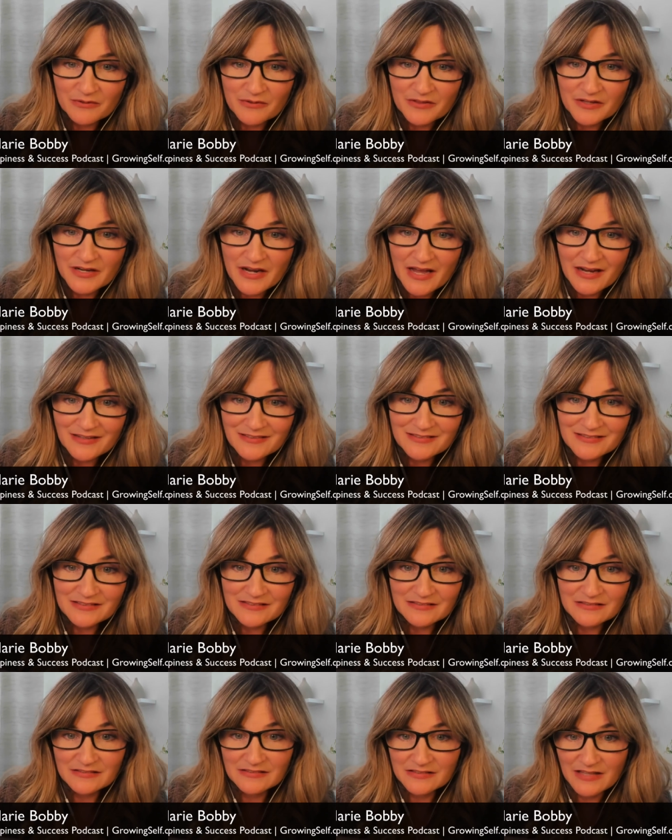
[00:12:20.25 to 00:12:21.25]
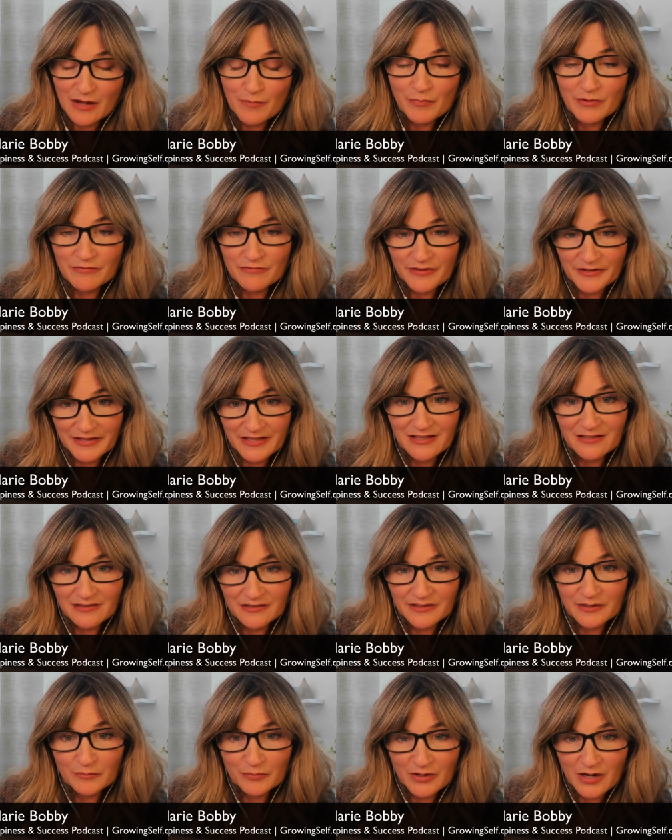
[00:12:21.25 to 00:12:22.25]
the next step of the
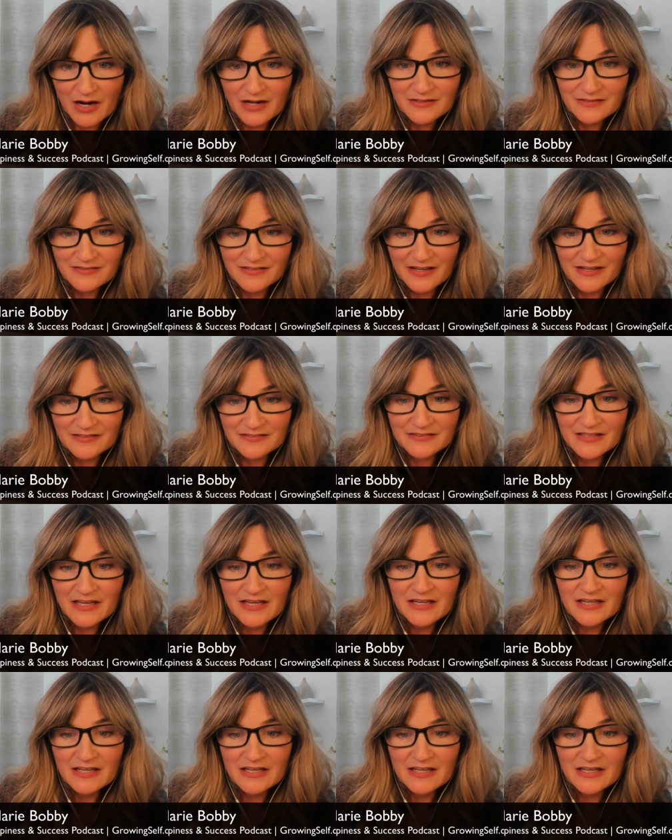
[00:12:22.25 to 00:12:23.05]
healing process.